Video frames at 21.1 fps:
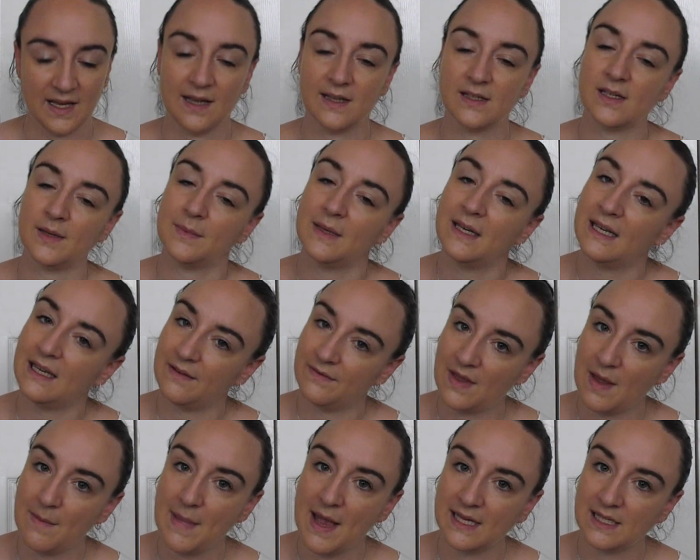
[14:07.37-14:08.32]
So I'm going to give
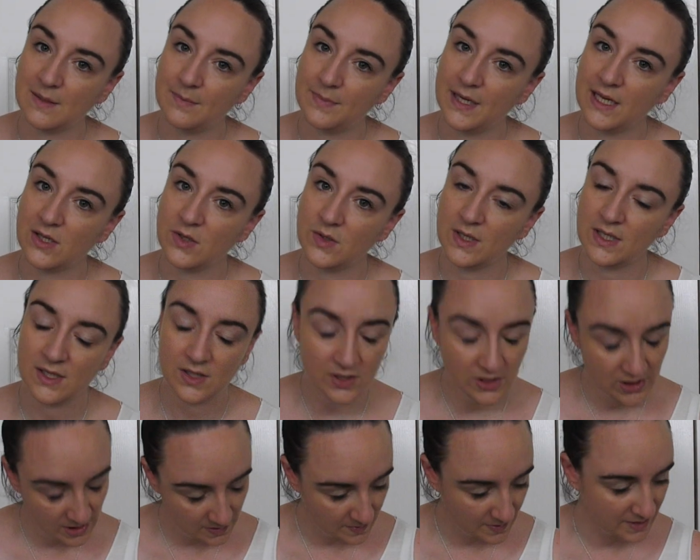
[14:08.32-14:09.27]
that back to Beatrice
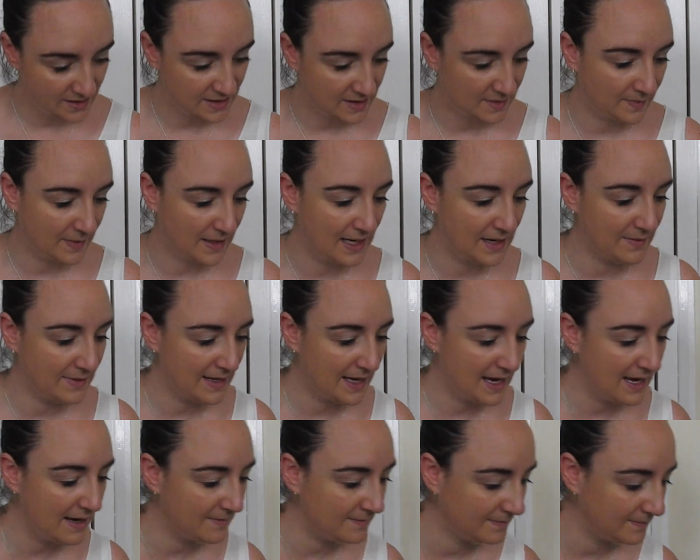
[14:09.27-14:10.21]
because she wants to play with
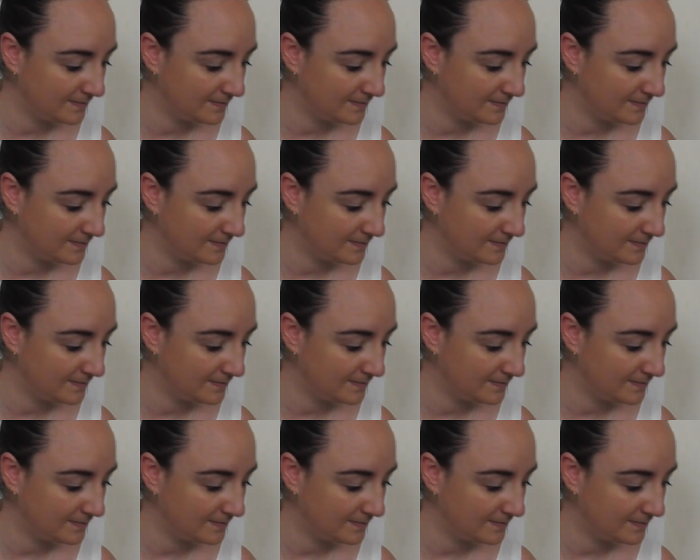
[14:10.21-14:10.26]
that.